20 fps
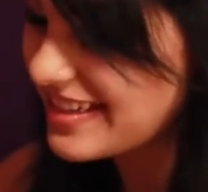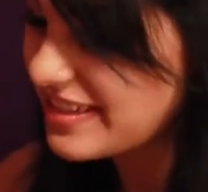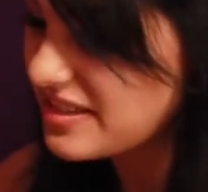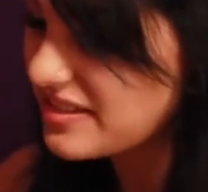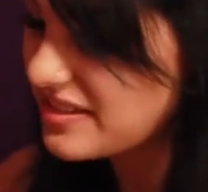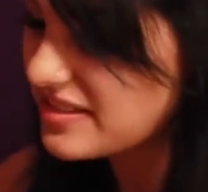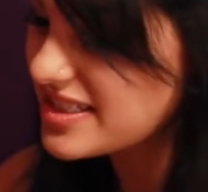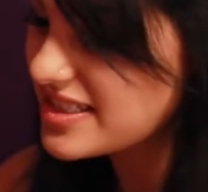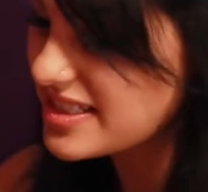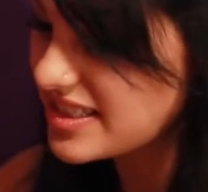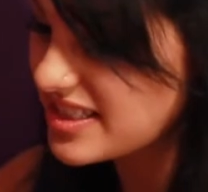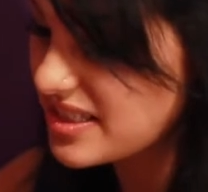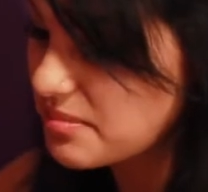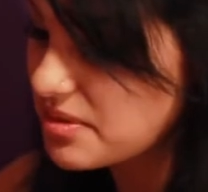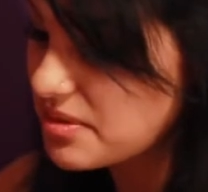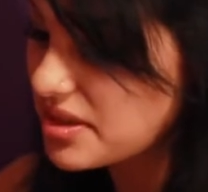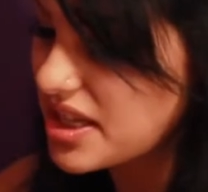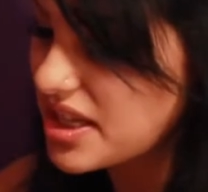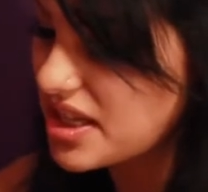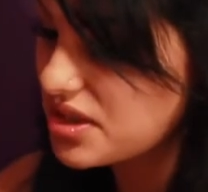you know, this is
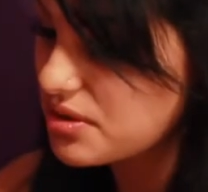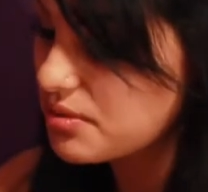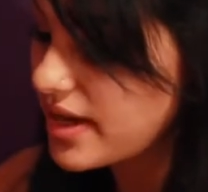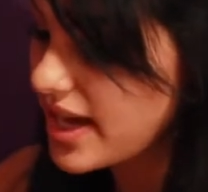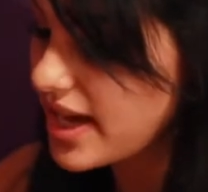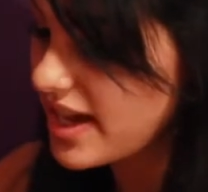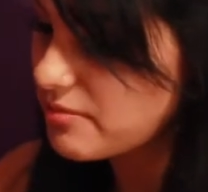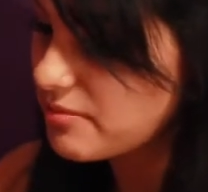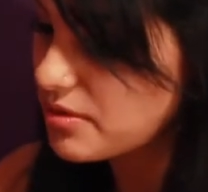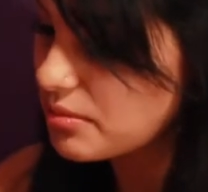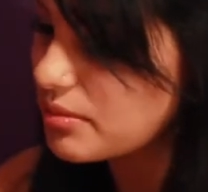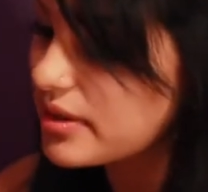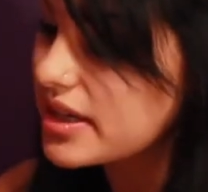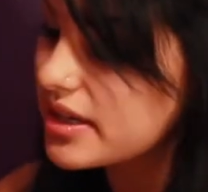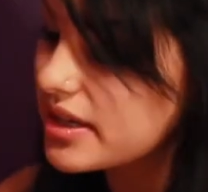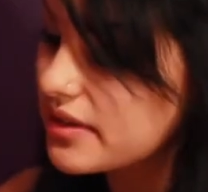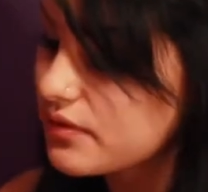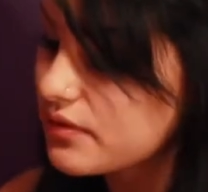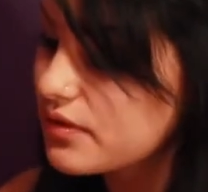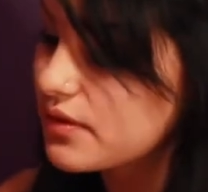something that you have been
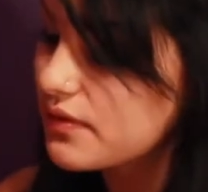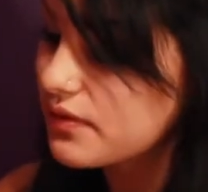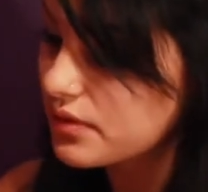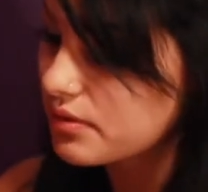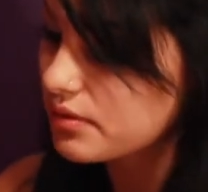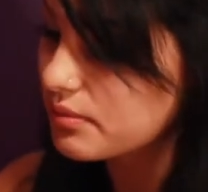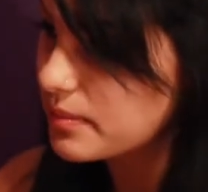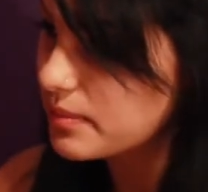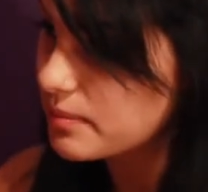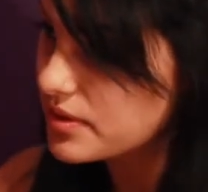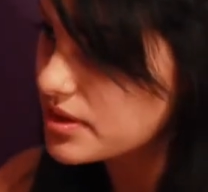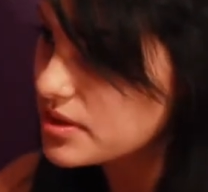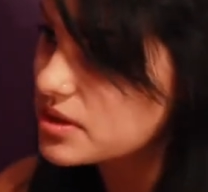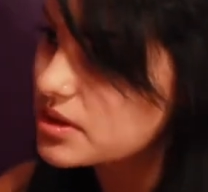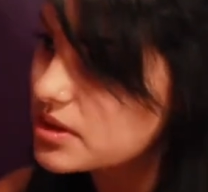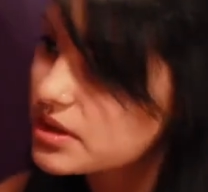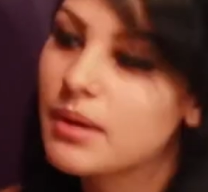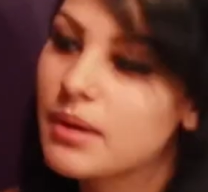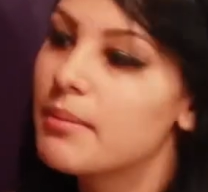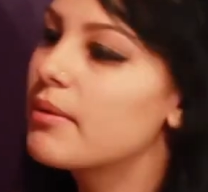waiting for the right person
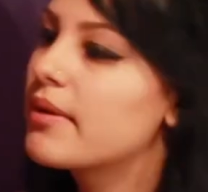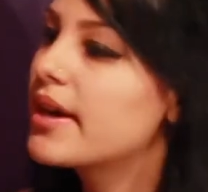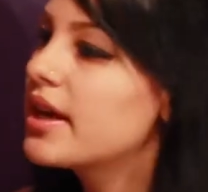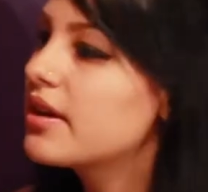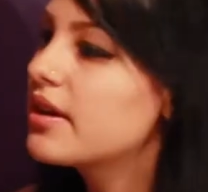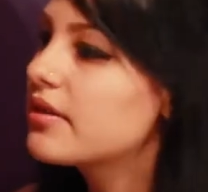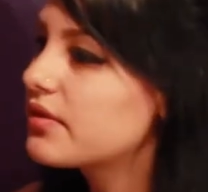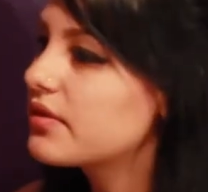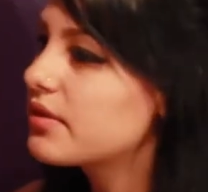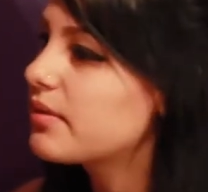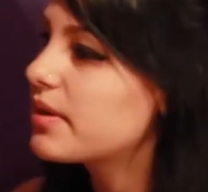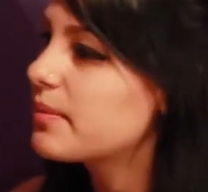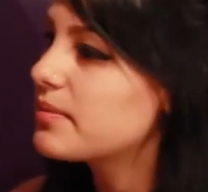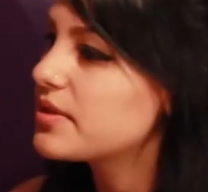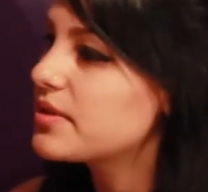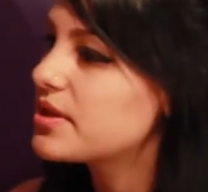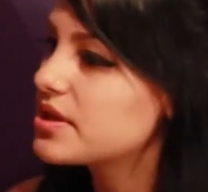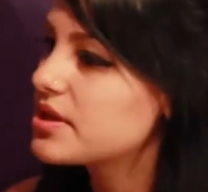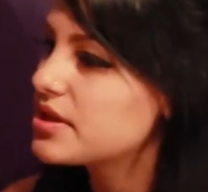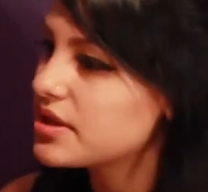to come around, for the right
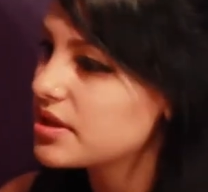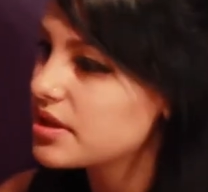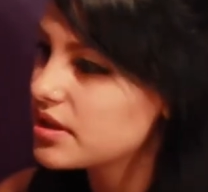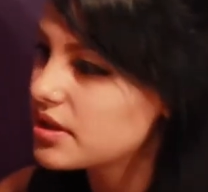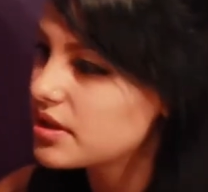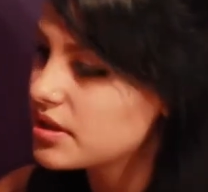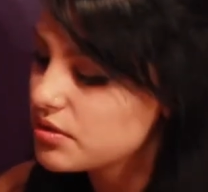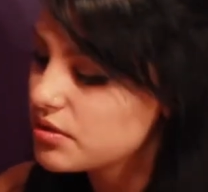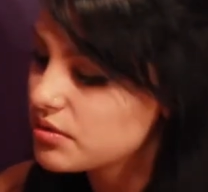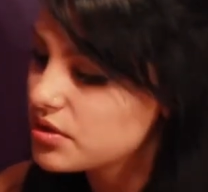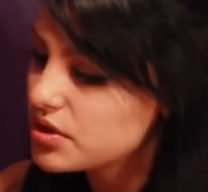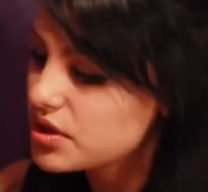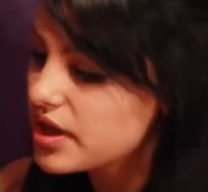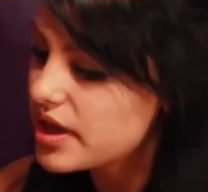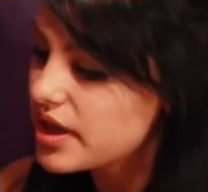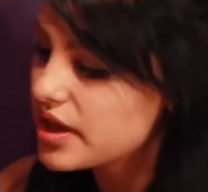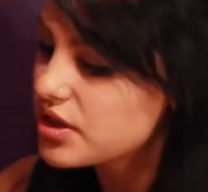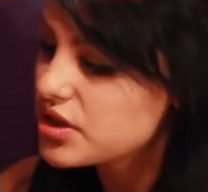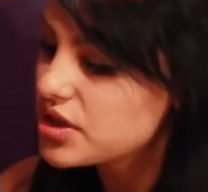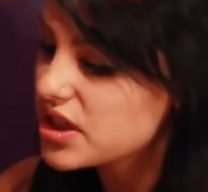person to tune into your
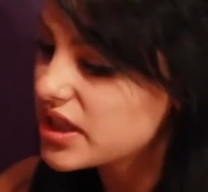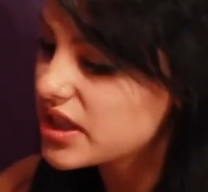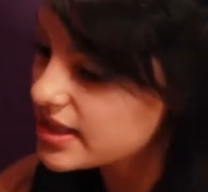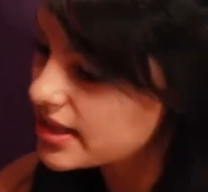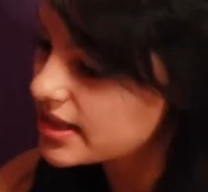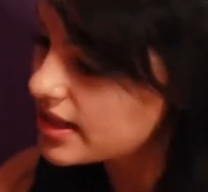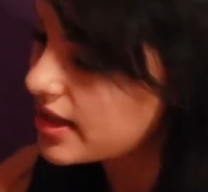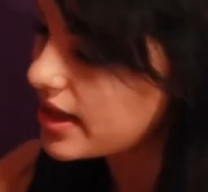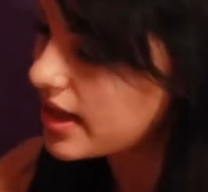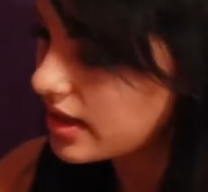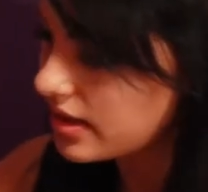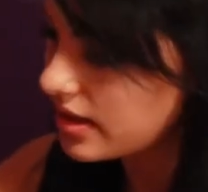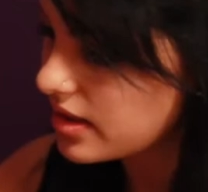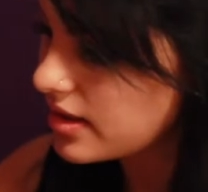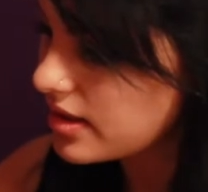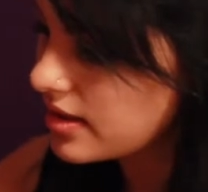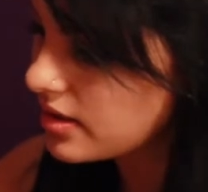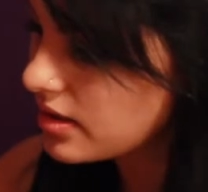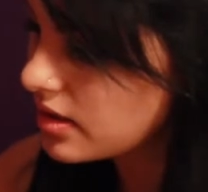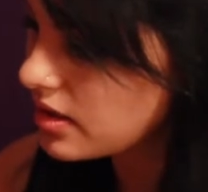energy, because
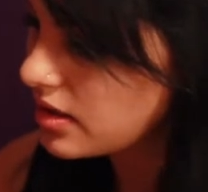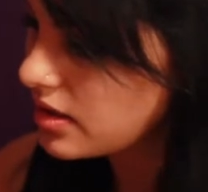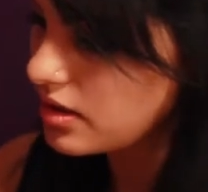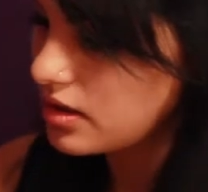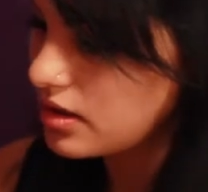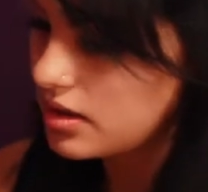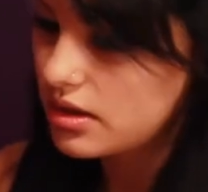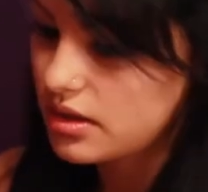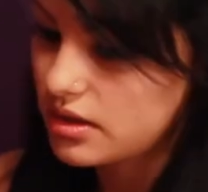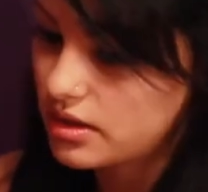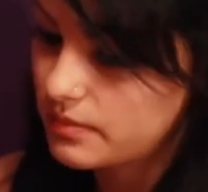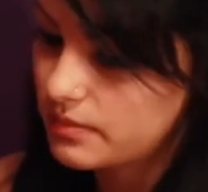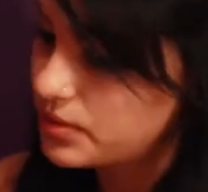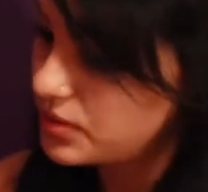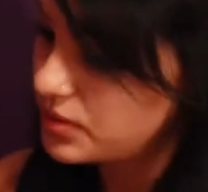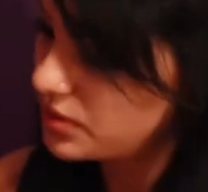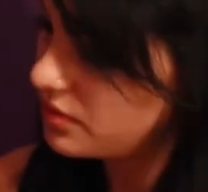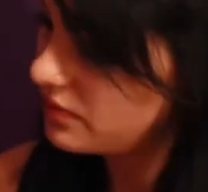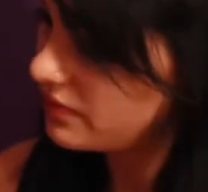lately, I'm going to go